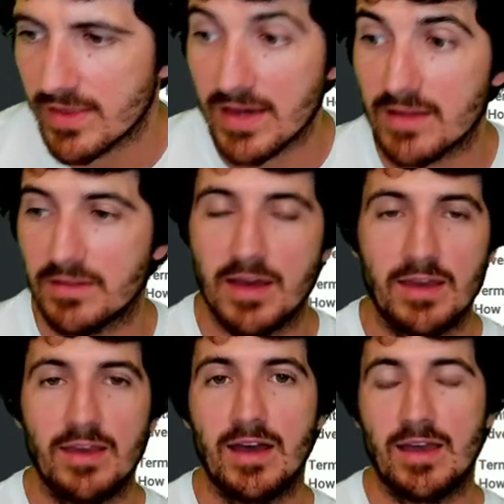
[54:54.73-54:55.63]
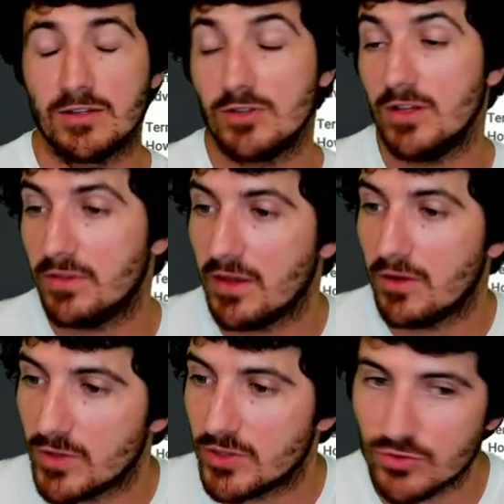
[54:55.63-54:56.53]
Yeah, I actually
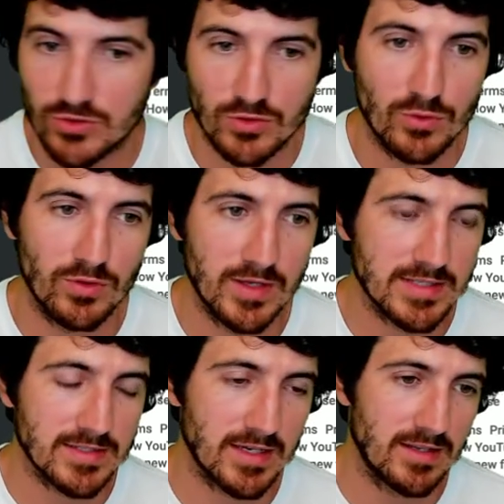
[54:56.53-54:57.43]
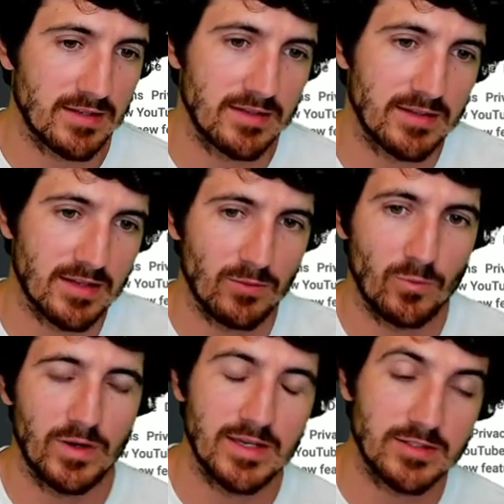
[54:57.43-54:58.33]
think we should do this, and
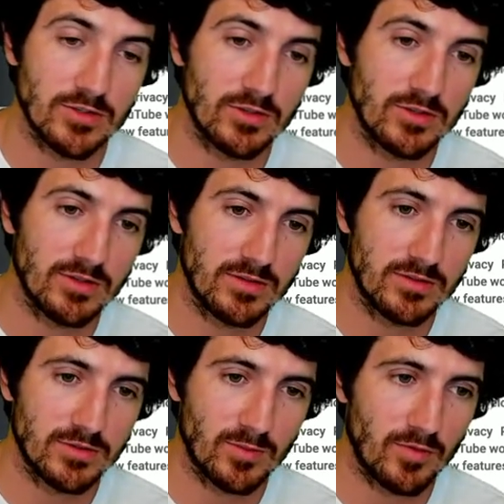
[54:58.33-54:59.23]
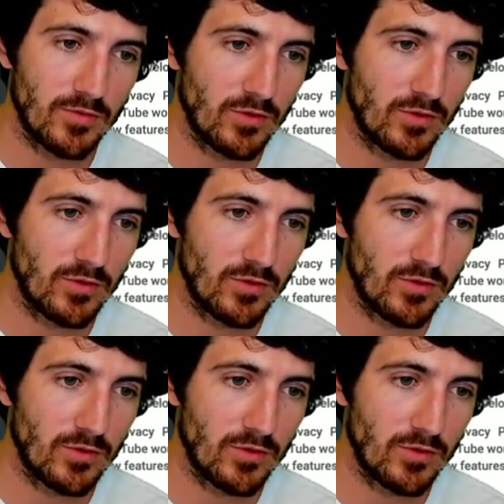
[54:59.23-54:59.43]
when I saw some of